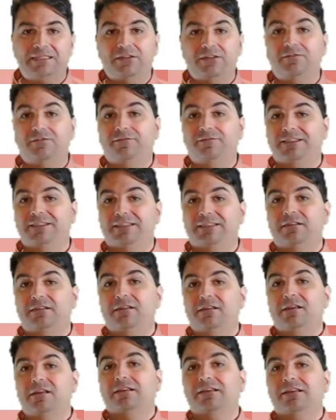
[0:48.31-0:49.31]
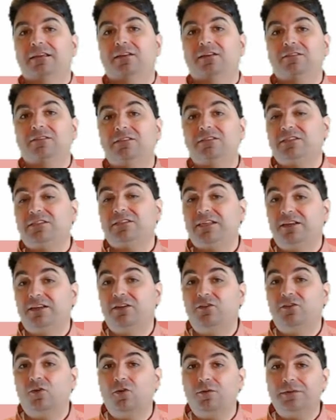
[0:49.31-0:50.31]
that you visit can also see an
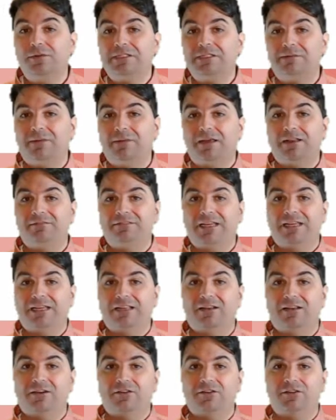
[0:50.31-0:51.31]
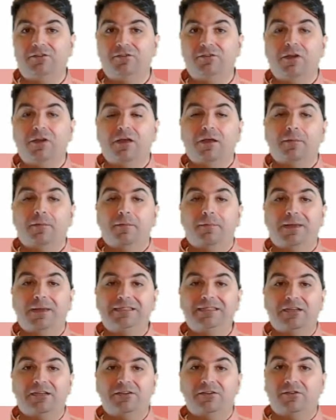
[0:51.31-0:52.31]
enormous amount of data on you
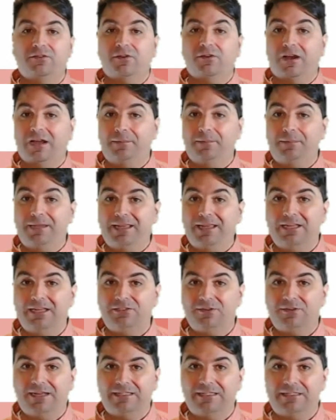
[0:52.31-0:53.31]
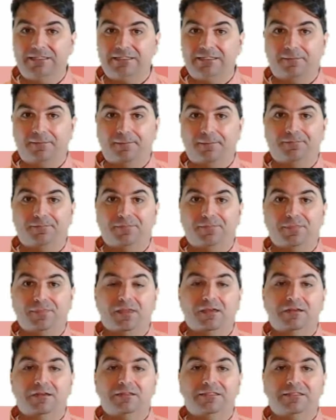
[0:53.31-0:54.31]
based on your IP address.
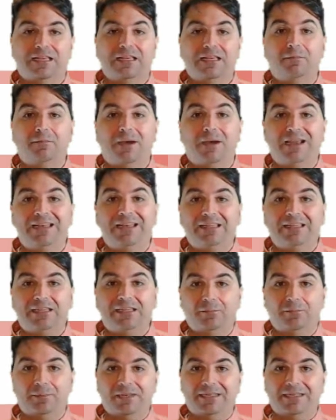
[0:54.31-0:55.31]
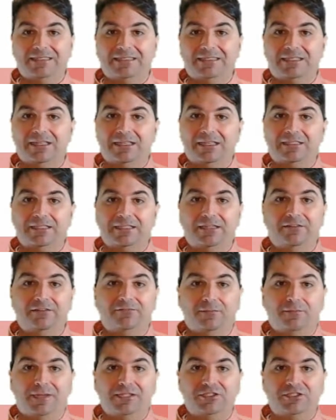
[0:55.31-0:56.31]
Data mining companies collect
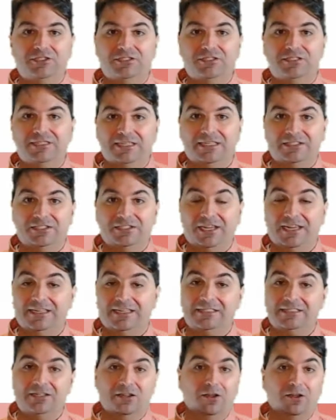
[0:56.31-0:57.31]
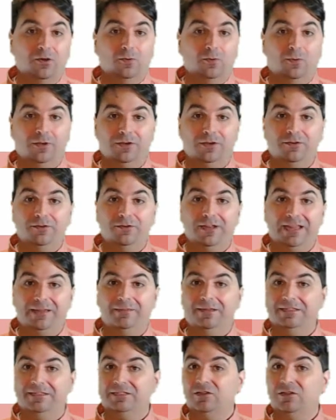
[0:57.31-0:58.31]
information such as what your
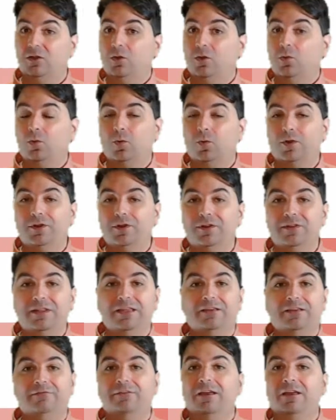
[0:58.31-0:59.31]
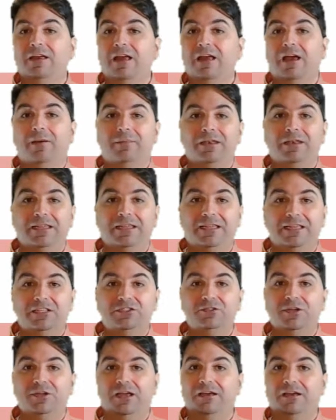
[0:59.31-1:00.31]
name is, where you live, how many
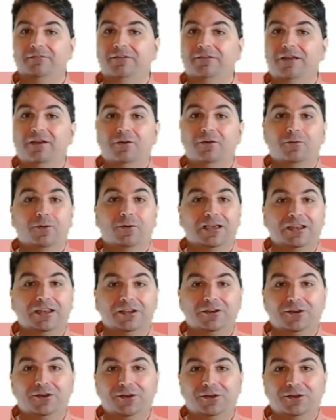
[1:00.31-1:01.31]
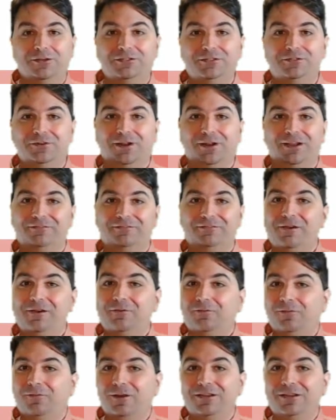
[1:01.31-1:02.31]
kids you have, what kind of car you drive,
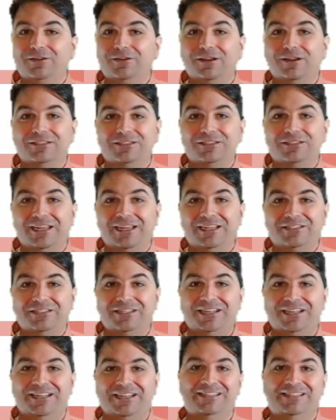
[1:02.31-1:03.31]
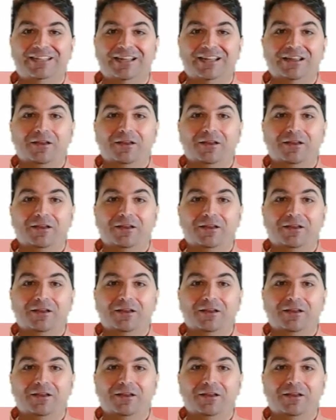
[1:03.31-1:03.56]
what your education is,